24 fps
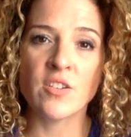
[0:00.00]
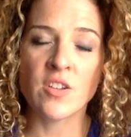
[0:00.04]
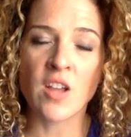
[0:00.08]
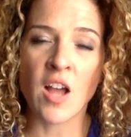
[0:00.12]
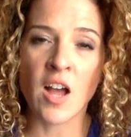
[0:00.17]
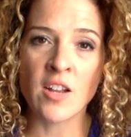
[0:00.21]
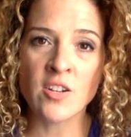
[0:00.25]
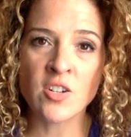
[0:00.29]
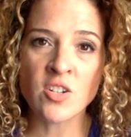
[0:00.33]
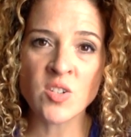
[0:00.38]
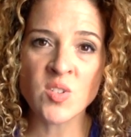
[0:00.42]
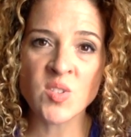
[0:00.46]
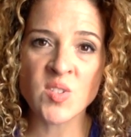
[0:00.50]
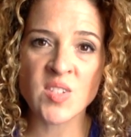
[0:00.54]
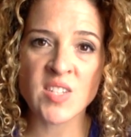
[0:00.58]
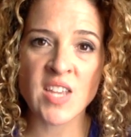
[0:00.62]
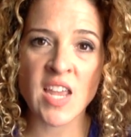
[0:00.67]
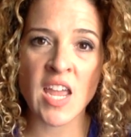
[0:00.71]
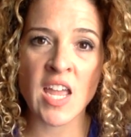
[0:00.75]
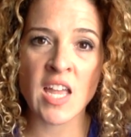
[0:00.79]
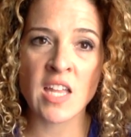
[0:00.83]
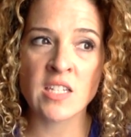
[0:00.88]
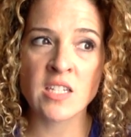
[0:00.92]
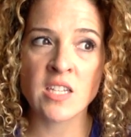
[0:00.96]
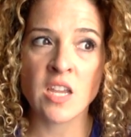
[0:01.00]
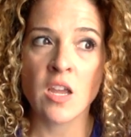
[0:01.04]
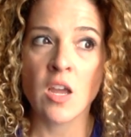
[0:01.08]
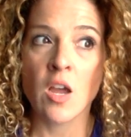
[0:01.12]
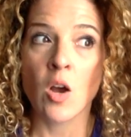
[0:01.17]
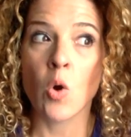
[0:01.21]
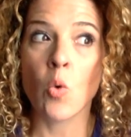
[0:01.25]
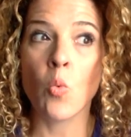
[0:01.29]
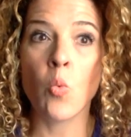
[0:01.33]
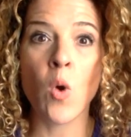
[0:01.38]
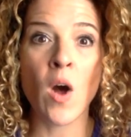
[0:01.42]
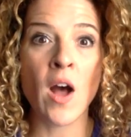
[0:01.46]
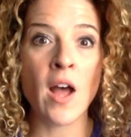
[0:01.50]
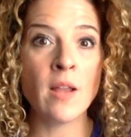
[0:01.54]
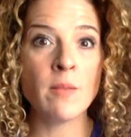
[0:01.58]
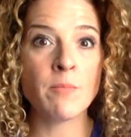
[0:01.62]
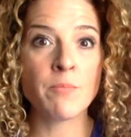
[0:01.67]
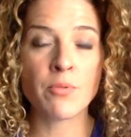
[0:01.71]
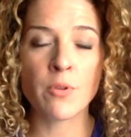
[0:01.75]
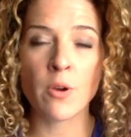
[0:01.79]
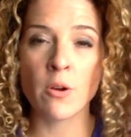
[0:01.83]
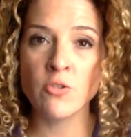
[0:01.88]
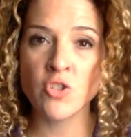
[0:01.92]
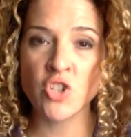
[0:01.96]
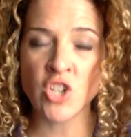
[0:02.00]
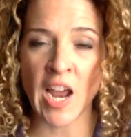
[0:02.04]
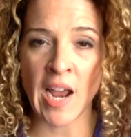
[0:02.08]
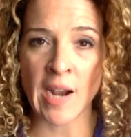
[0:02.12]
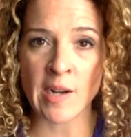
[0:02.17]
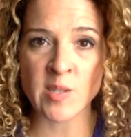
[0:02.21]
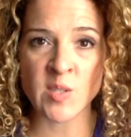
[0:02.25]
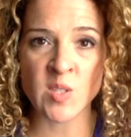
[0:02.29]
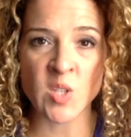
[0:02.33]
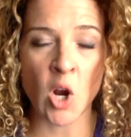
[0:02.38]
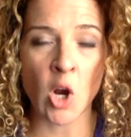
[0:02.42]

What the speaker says: understand what projects